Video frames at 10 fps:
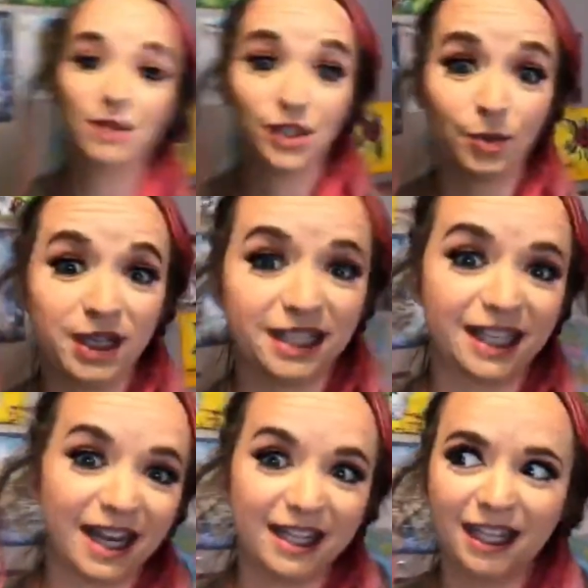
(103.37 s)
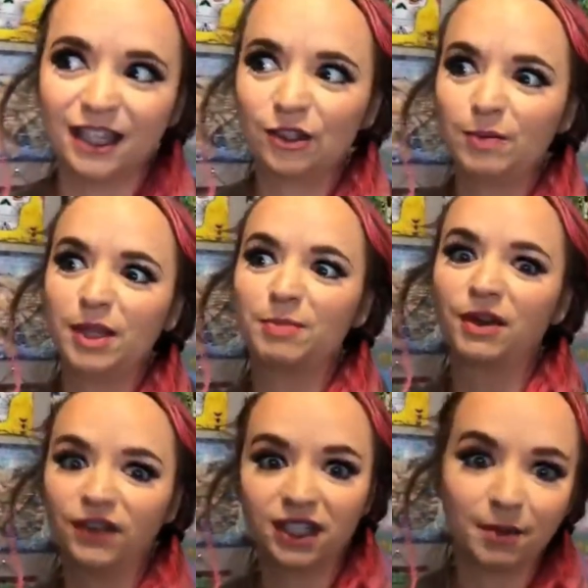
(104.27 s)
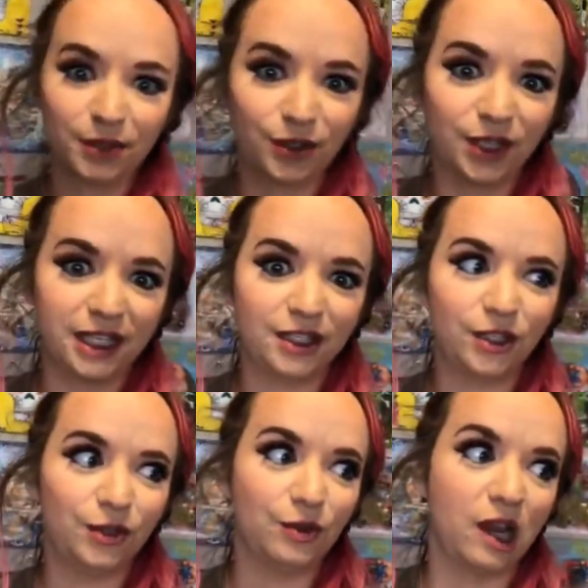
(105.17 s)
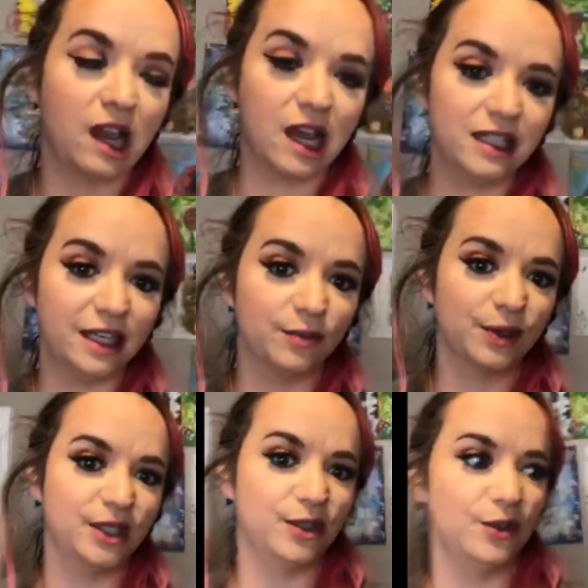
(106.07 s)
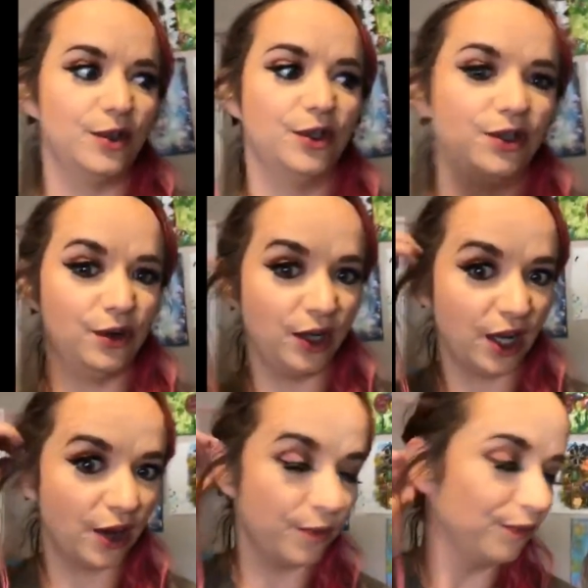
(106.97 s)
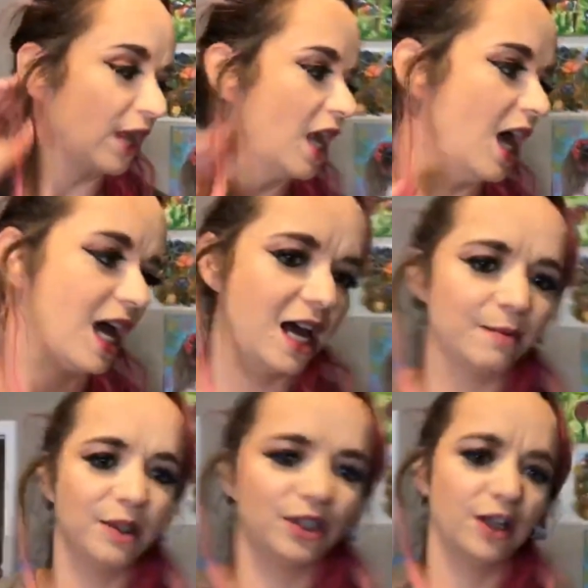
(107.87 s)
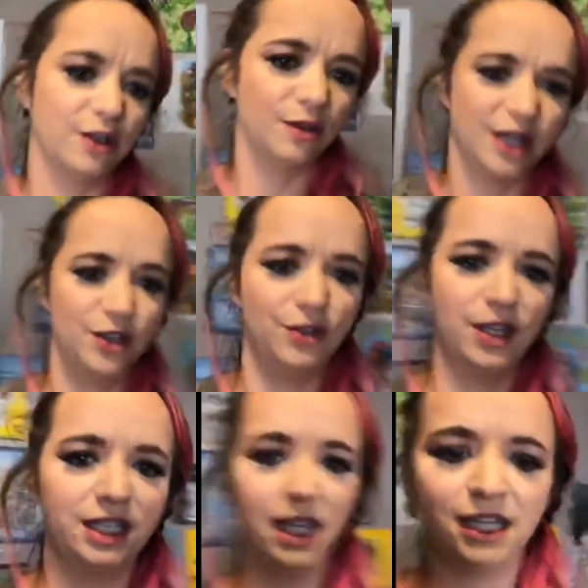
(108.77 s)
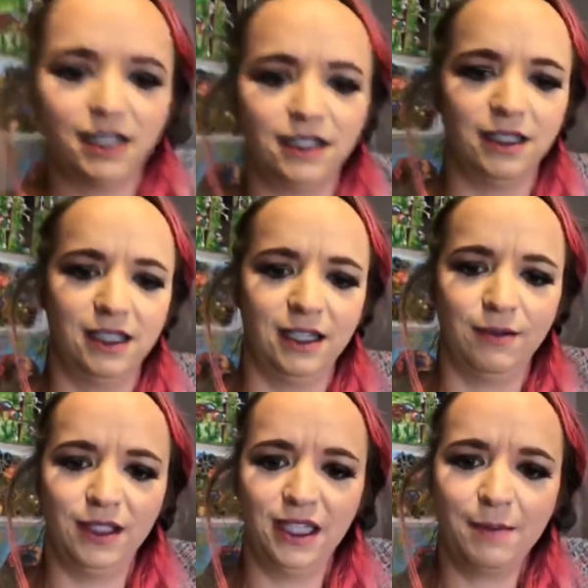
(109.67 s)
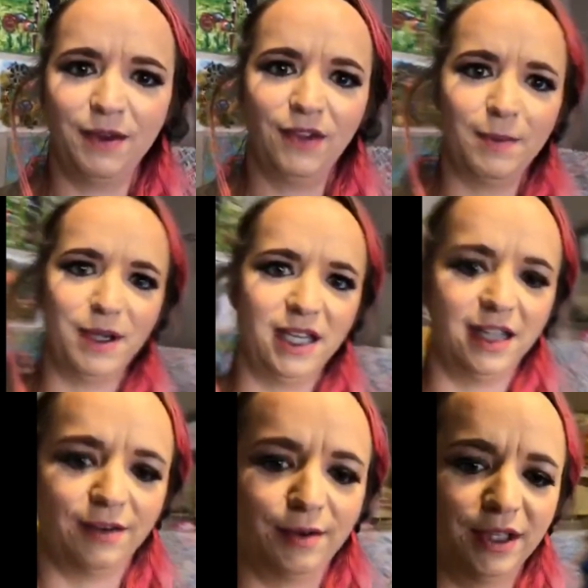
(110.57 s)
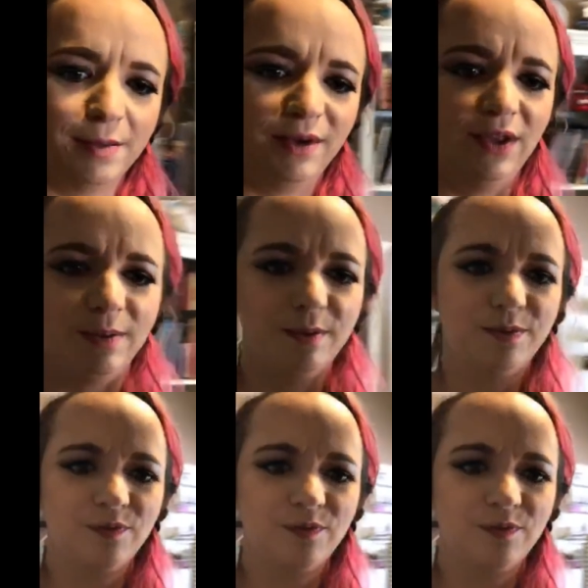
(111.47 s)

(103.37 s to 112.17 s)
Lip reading: So we decided that this would be the perfect opportunity to gut and redo the studio. So as you can tell, let's see, will it let me flip it? No, it won't let me flip it.